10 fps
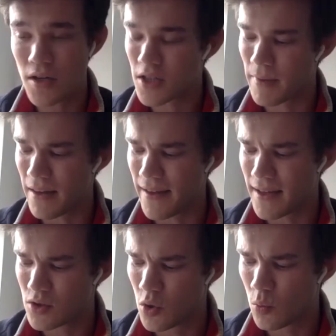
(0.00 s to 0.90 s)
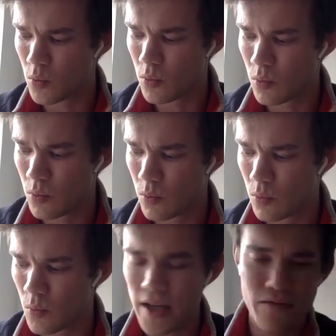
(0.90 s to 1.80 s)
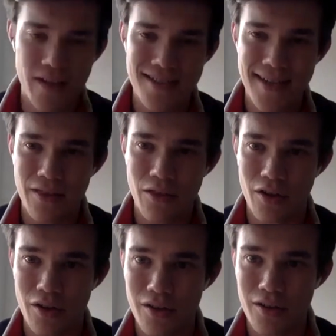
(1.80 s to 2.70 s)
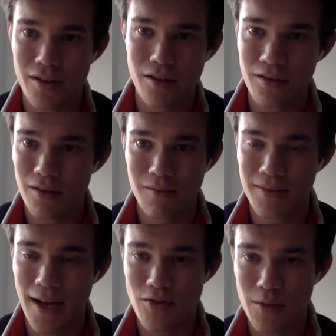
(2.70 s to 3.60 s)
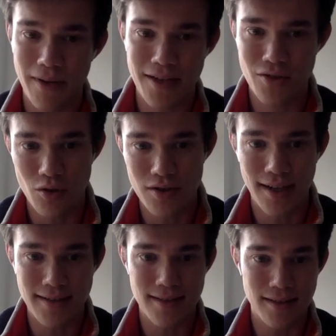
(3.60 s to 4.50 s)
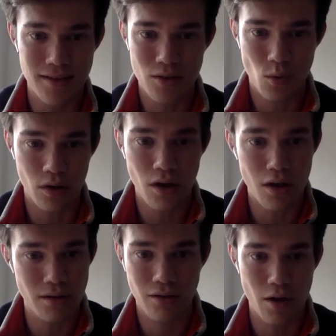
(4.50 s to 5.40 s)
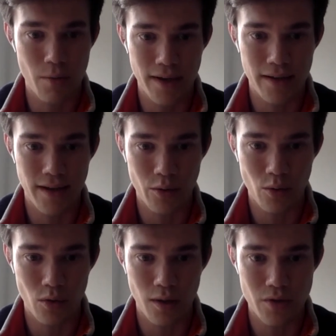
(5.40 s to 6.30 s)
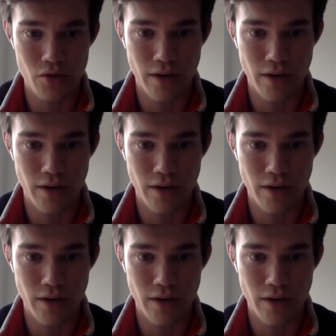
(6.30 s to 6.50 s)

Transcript: ask about that. So why have they said that county players not selected in this squad can't go and play at their local club to